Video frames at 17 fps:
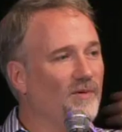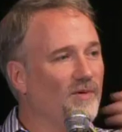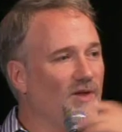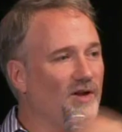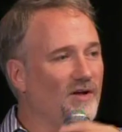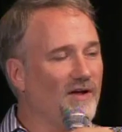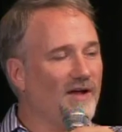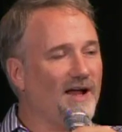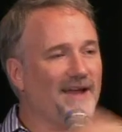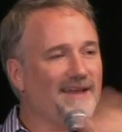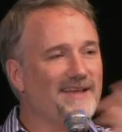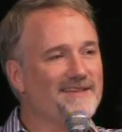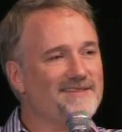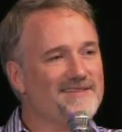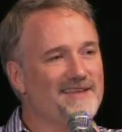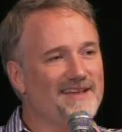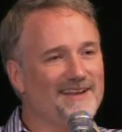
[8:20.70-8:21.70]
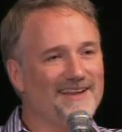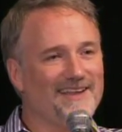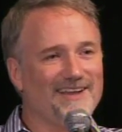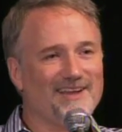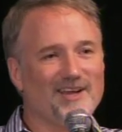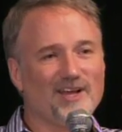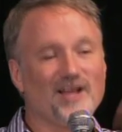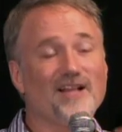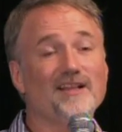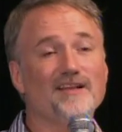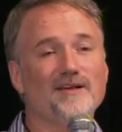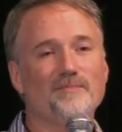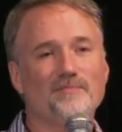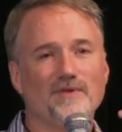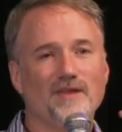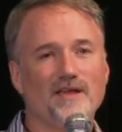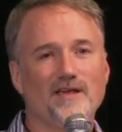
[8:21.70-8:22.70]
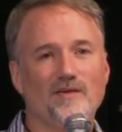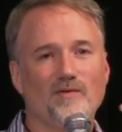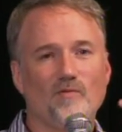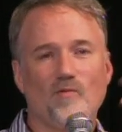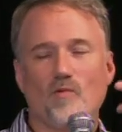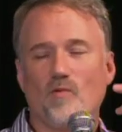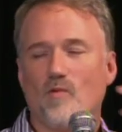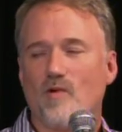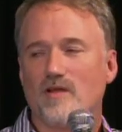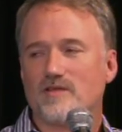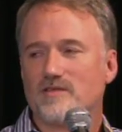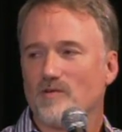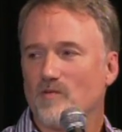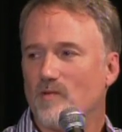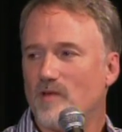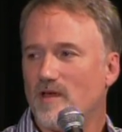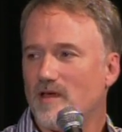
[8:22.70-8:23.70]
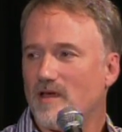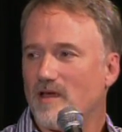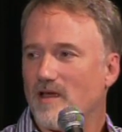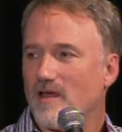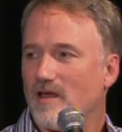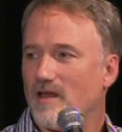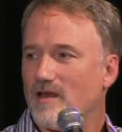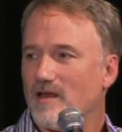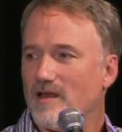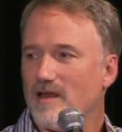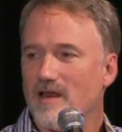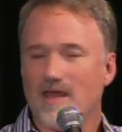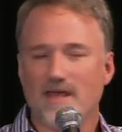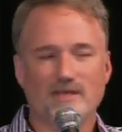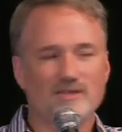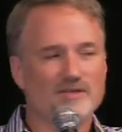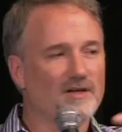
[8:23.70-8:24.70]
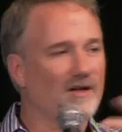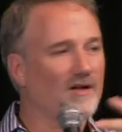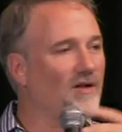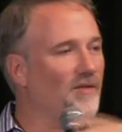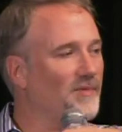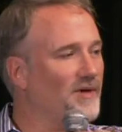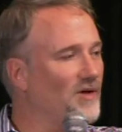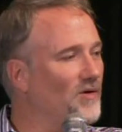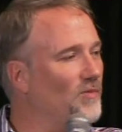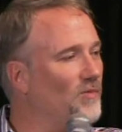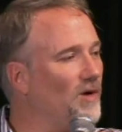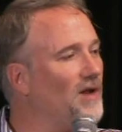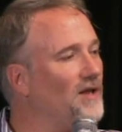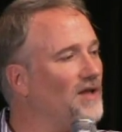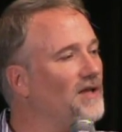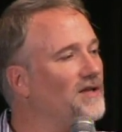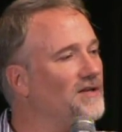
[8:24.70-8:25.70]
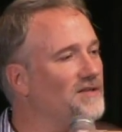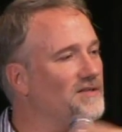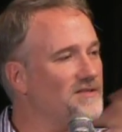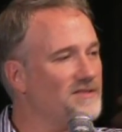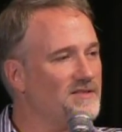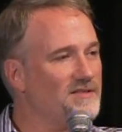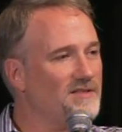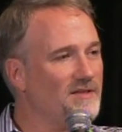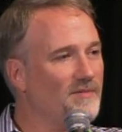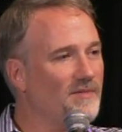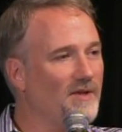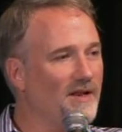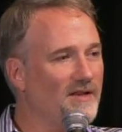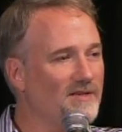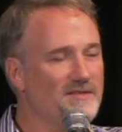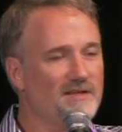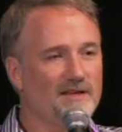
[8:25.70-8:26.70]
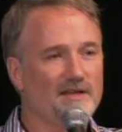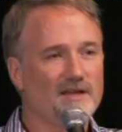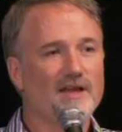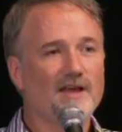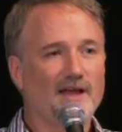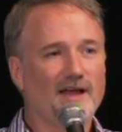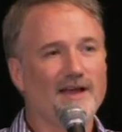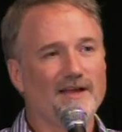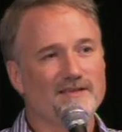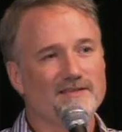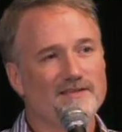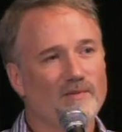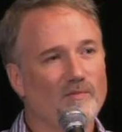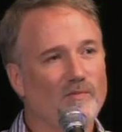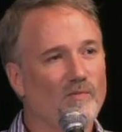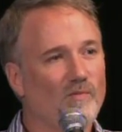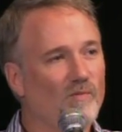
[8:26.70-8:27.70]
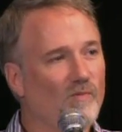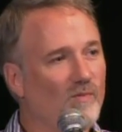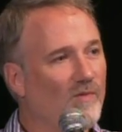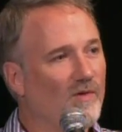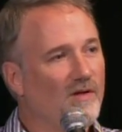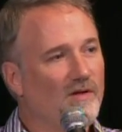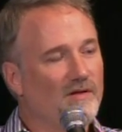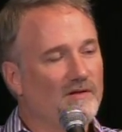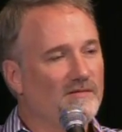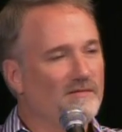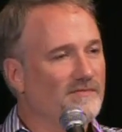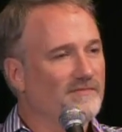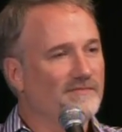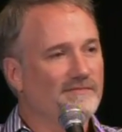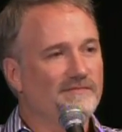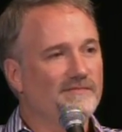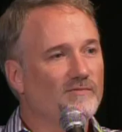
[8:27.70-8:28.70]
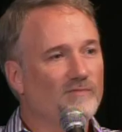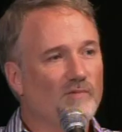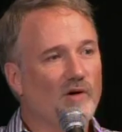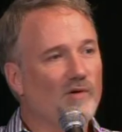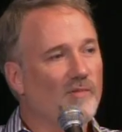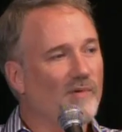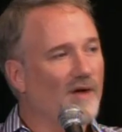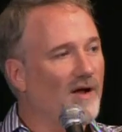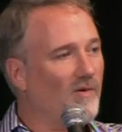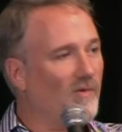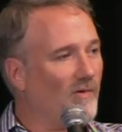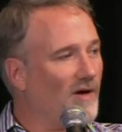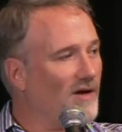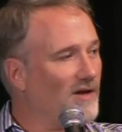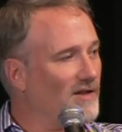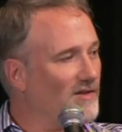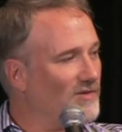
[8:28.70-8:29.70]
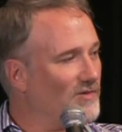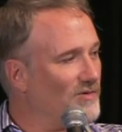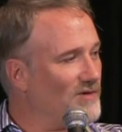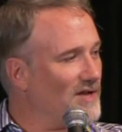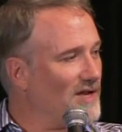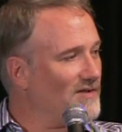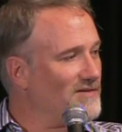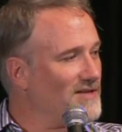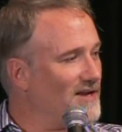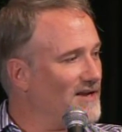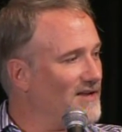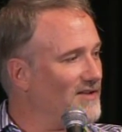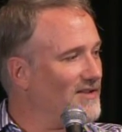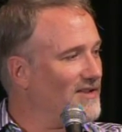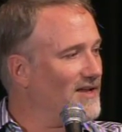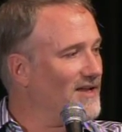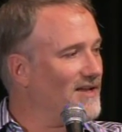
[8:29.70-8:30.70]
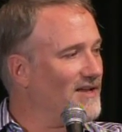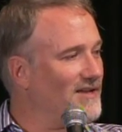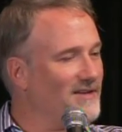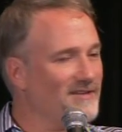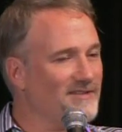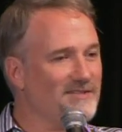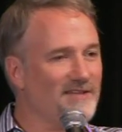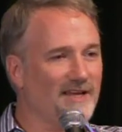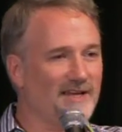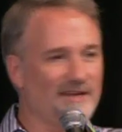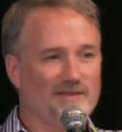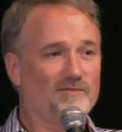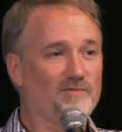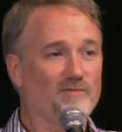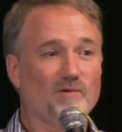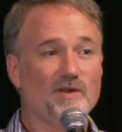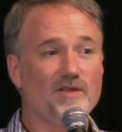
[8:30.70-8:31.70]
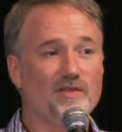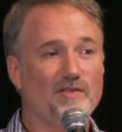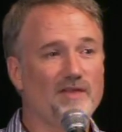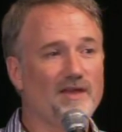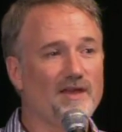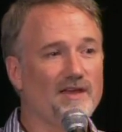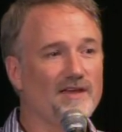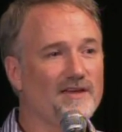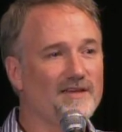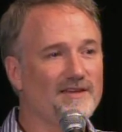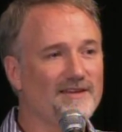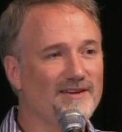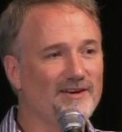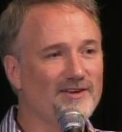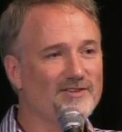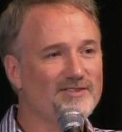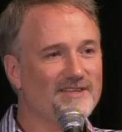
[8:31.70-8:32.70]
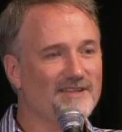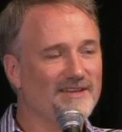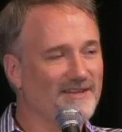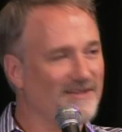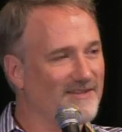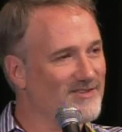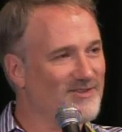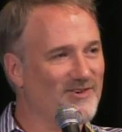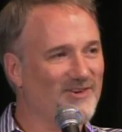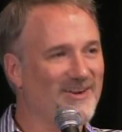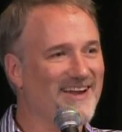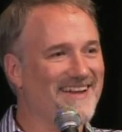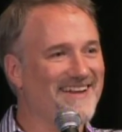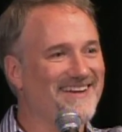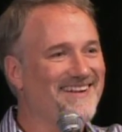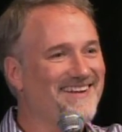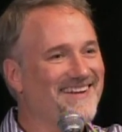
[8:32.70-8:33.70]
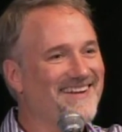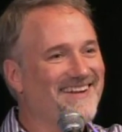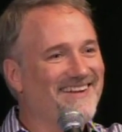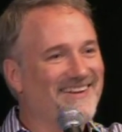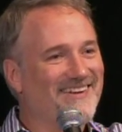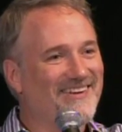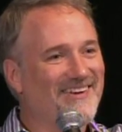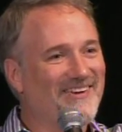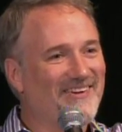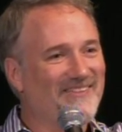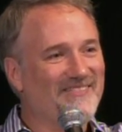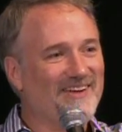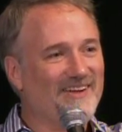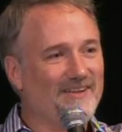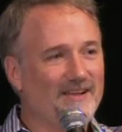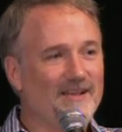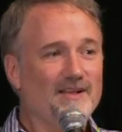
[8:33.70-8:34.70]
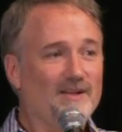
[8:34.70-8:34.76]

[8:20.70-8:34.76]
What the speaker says: you know, I get sent like a clip, like once a week, I get an agent calling me going, well, I'd like you to see, and it's like some robot walking through downtown LA. It's like, what do you think? You know, it's like, it's great. You know,